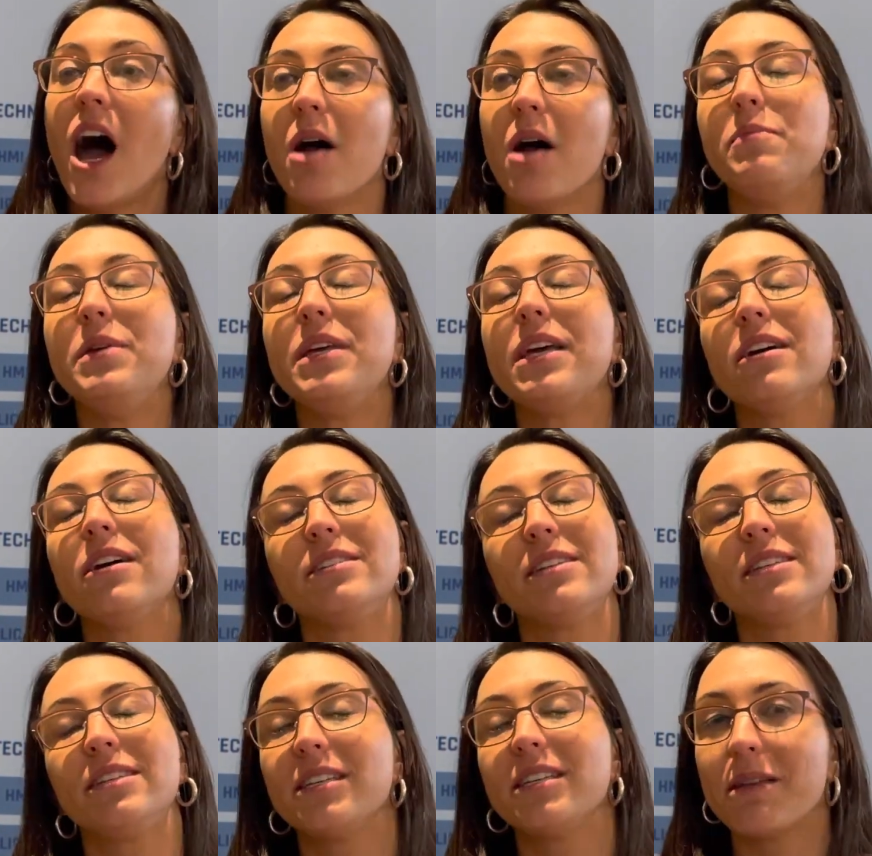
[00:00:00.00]
because
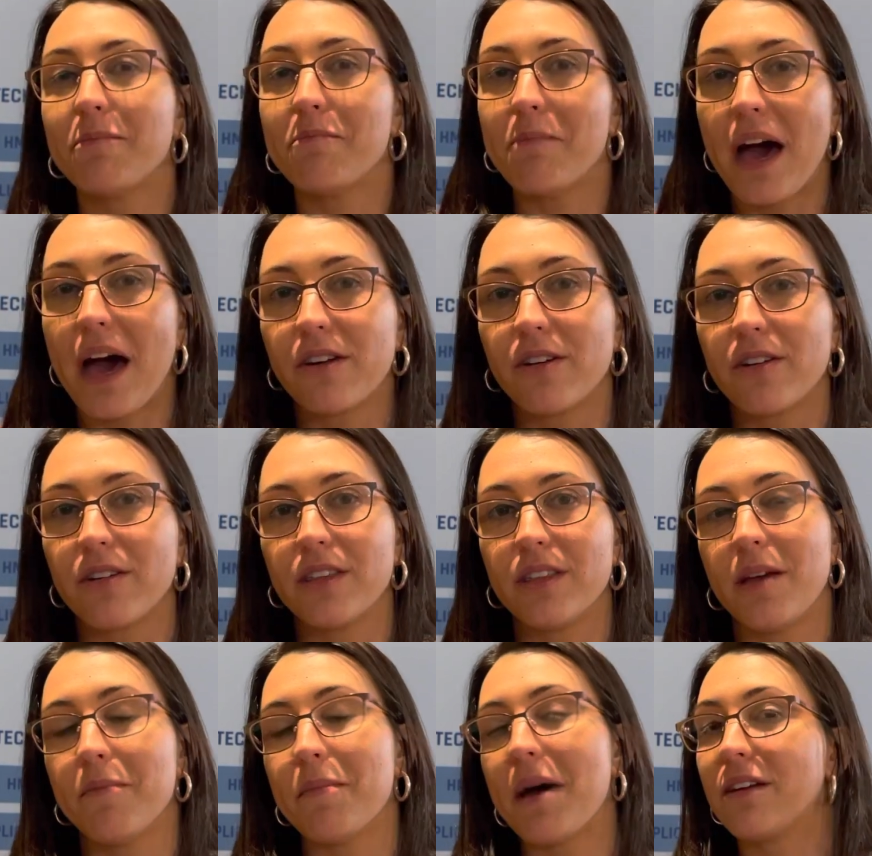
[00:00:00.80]
it doesn't matter
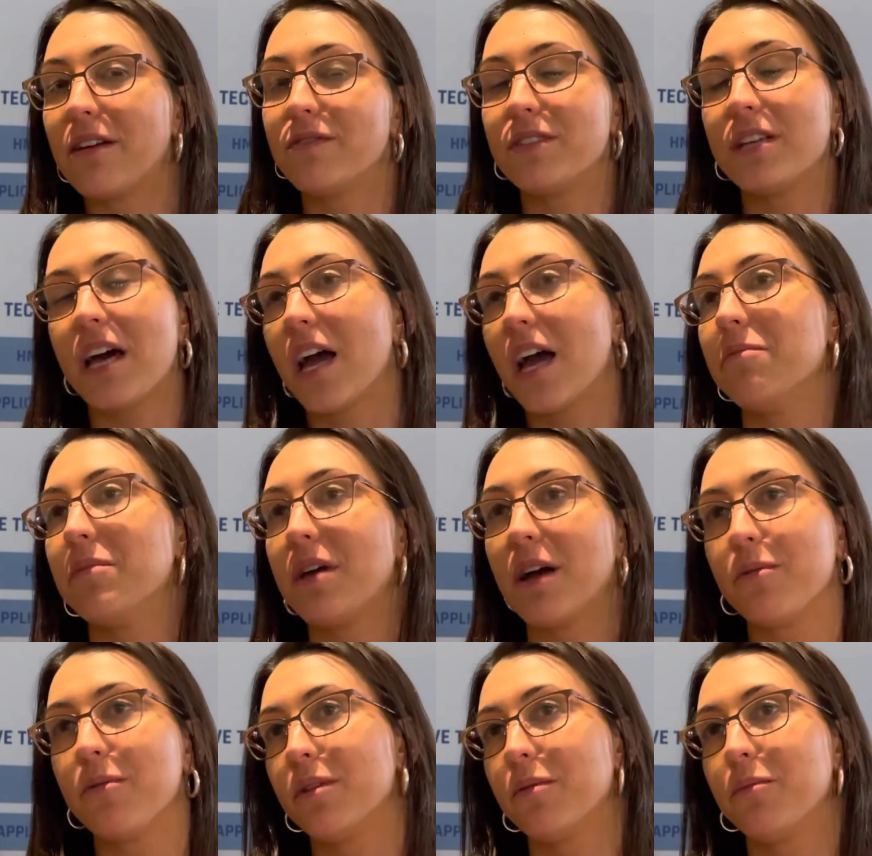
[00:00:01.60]
the amount of time
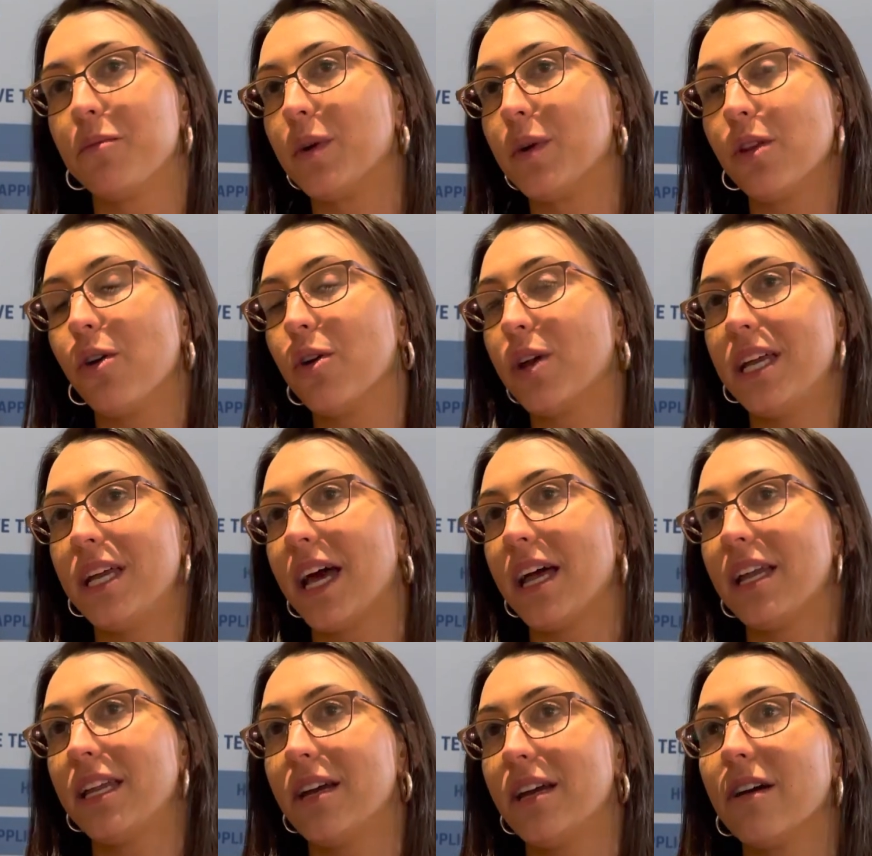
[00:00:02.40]
that we're looking
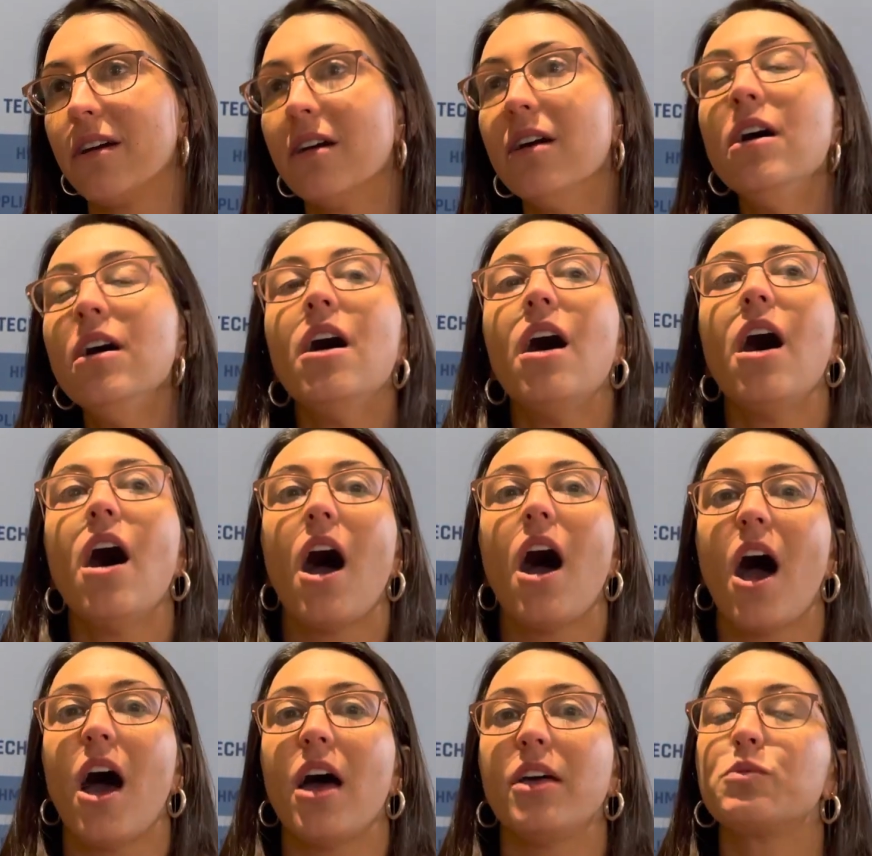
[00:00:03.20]
at here,
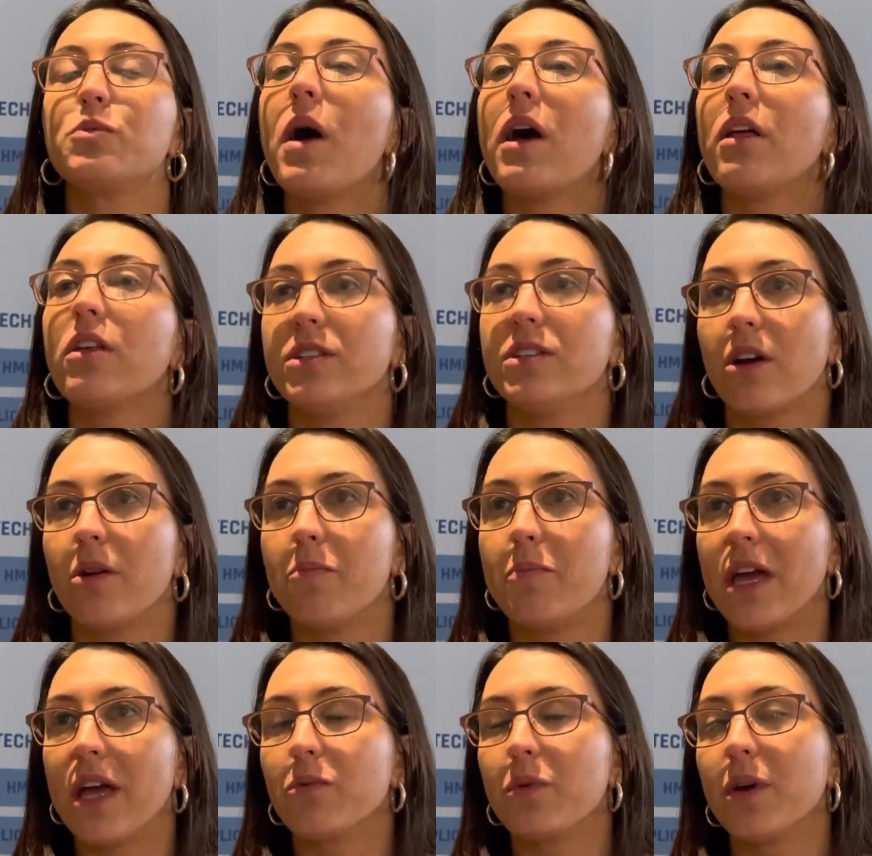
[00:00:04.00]
as well as our
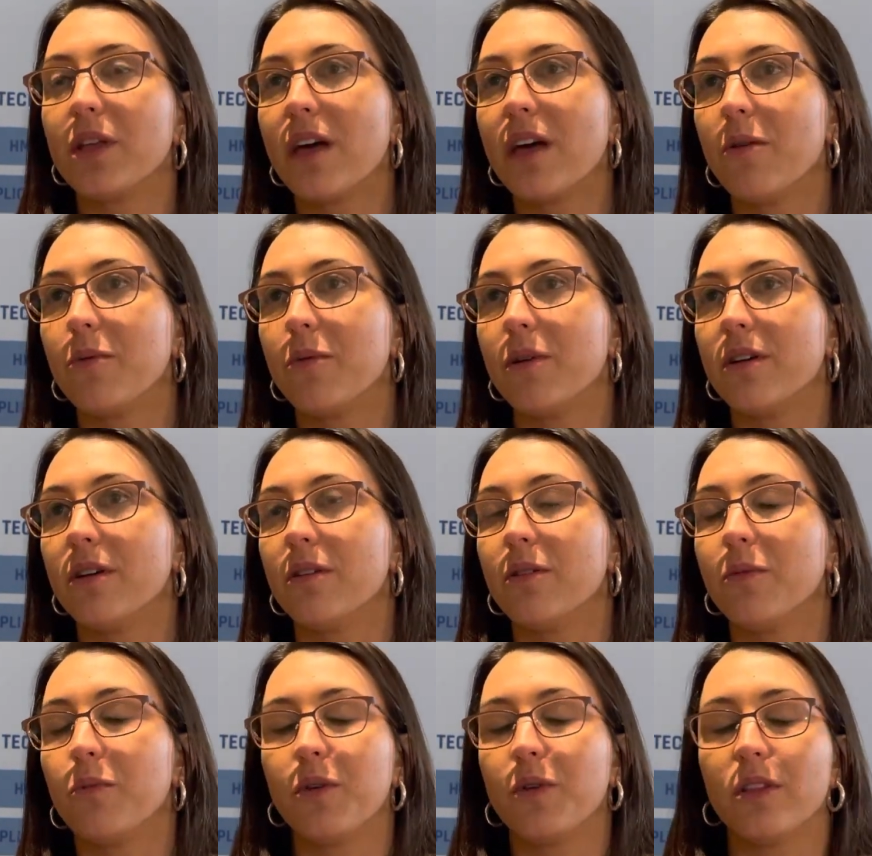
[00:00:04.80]
bandwidth that
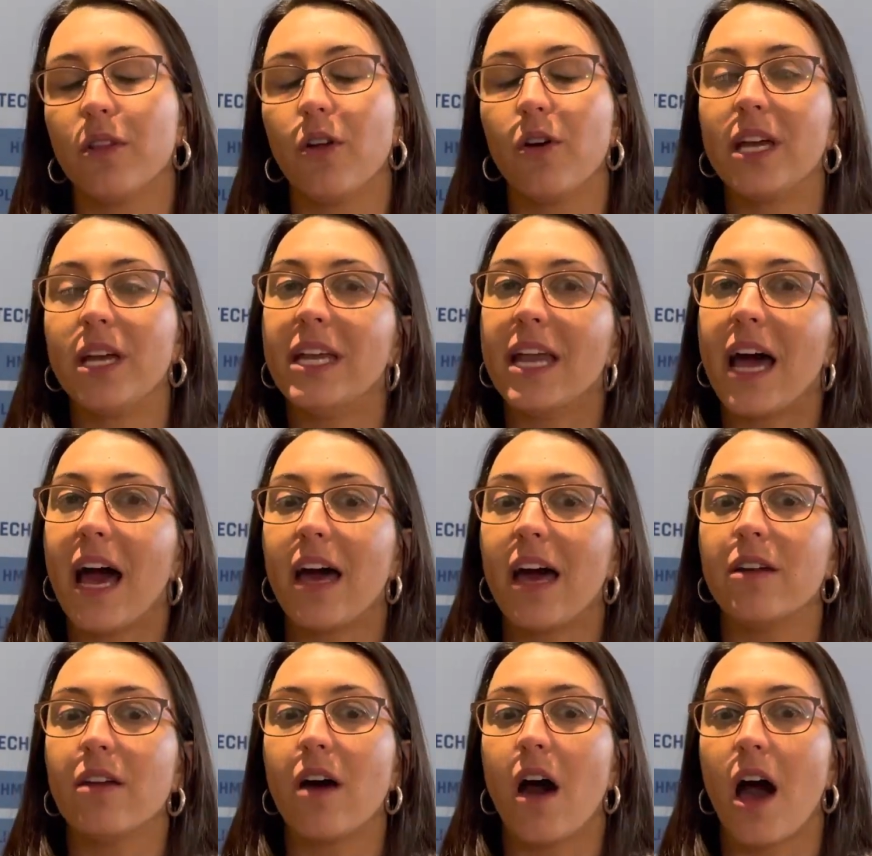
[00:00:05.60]
we're looking
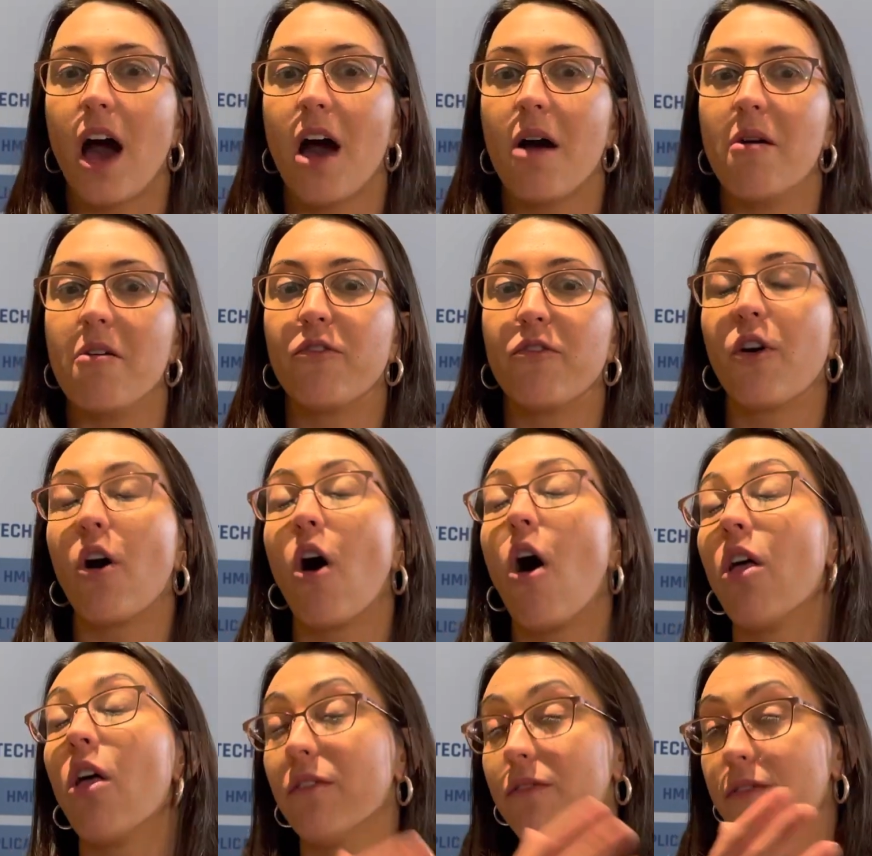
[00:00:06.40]
at for
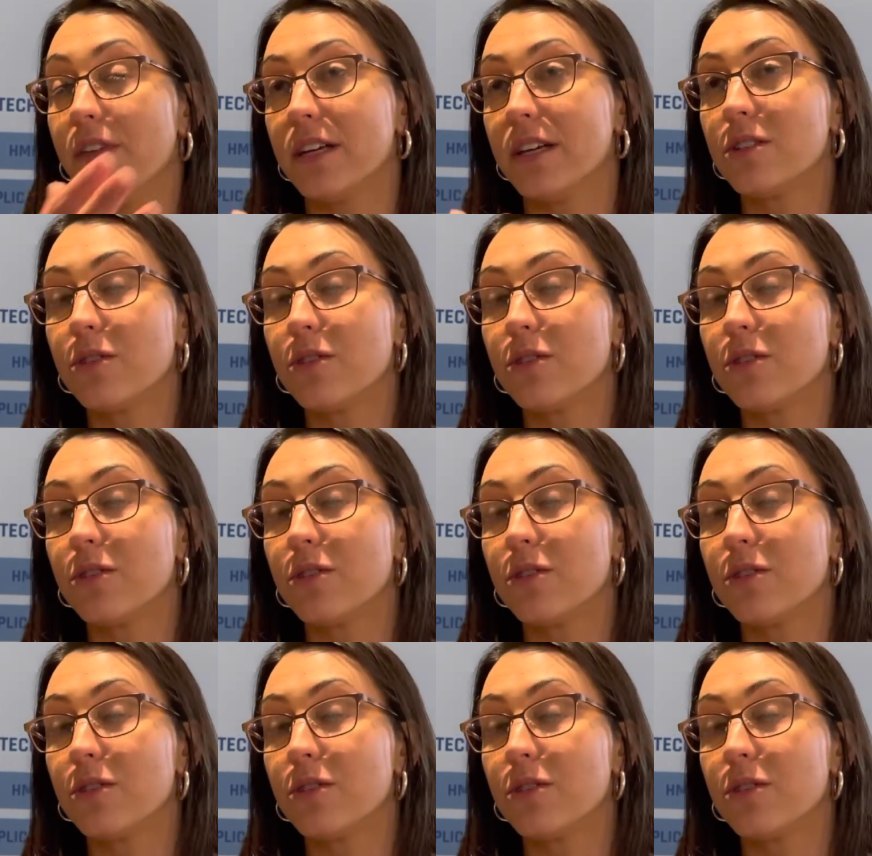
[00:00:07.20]
all of this.